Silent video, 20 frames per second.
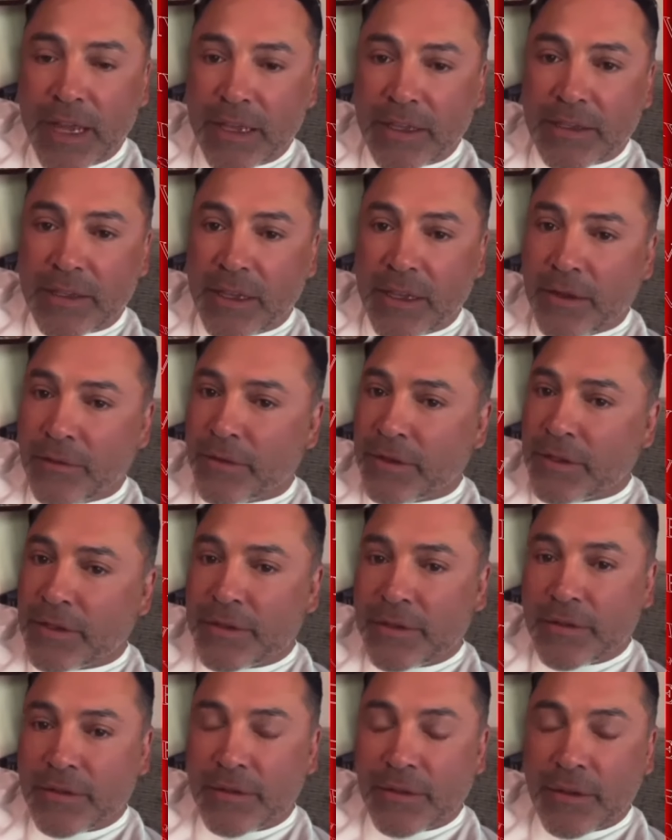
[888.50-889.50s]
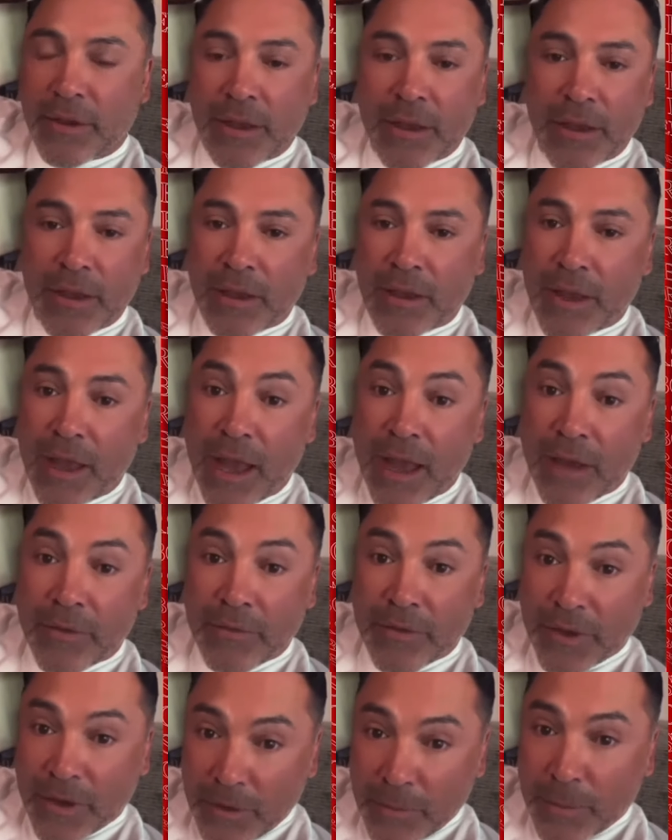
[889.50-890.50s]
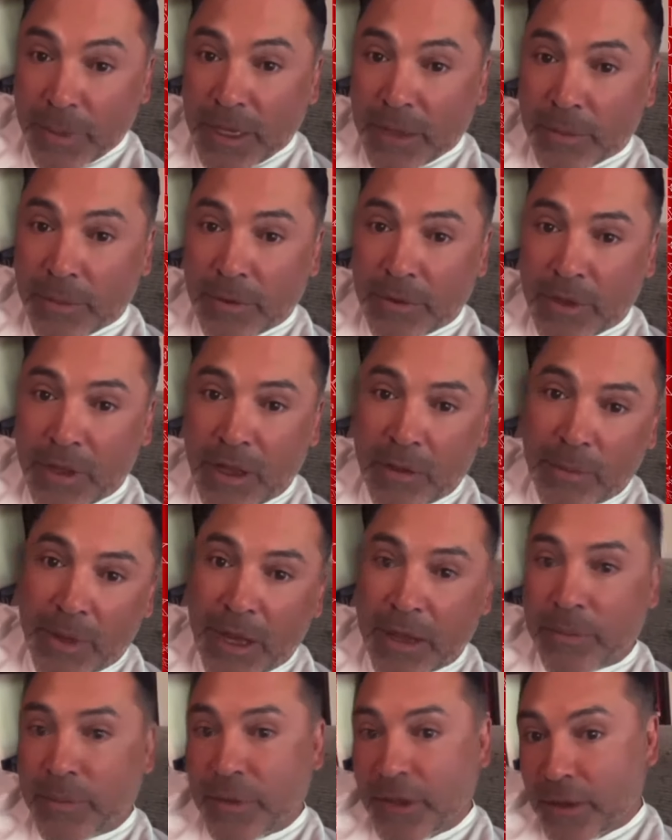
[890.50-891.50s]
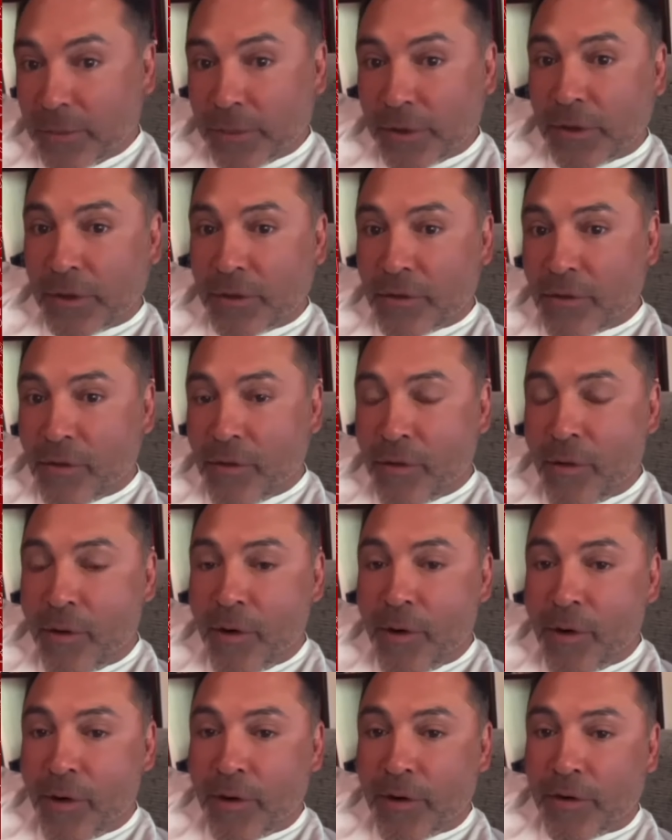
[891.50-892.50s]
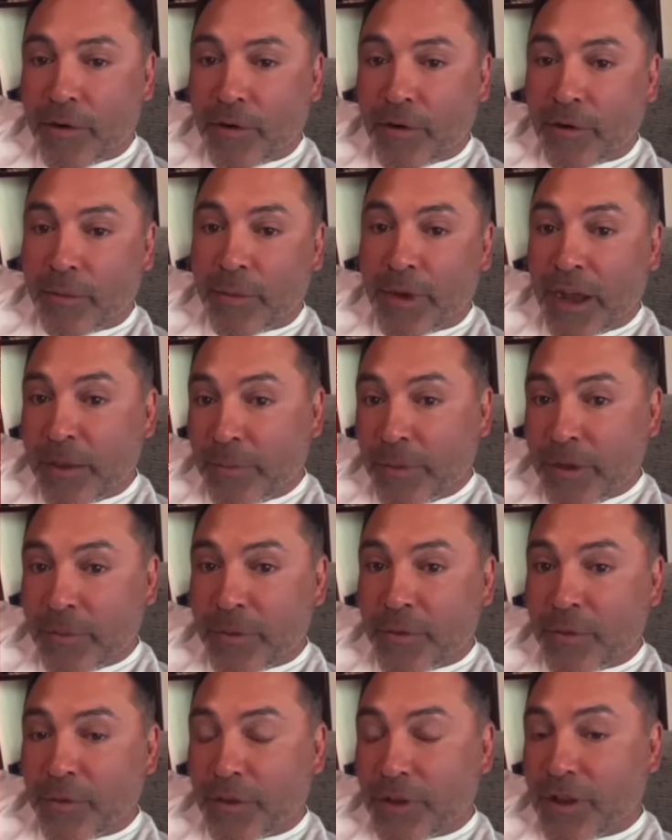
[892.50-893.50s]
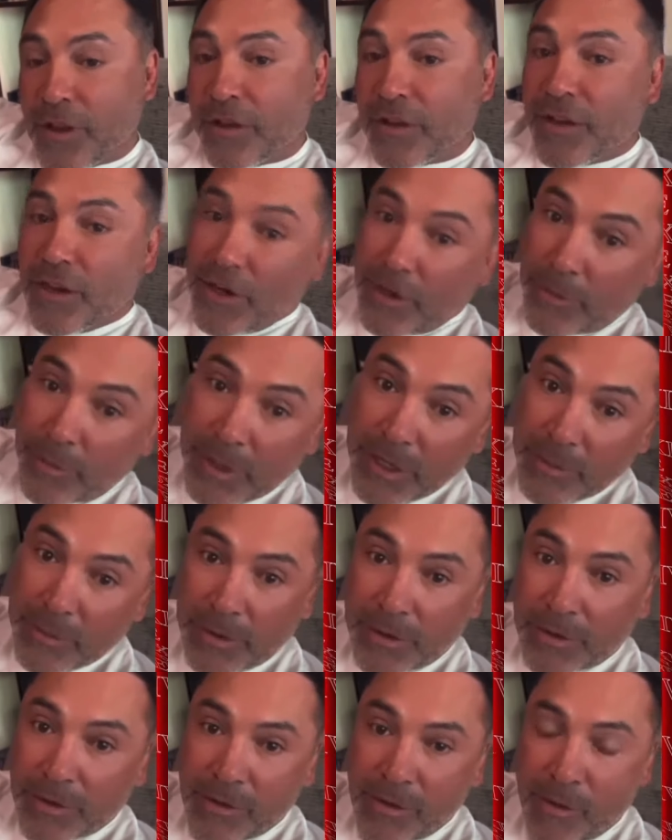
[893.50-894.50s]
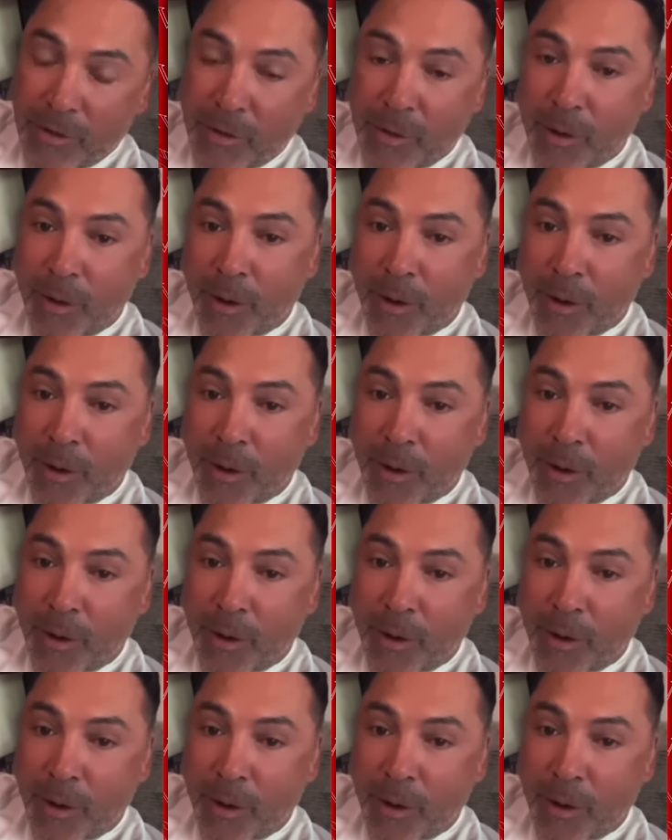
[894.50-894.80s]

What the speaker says: Tank Davis, have your people call my people, or my people will call your people.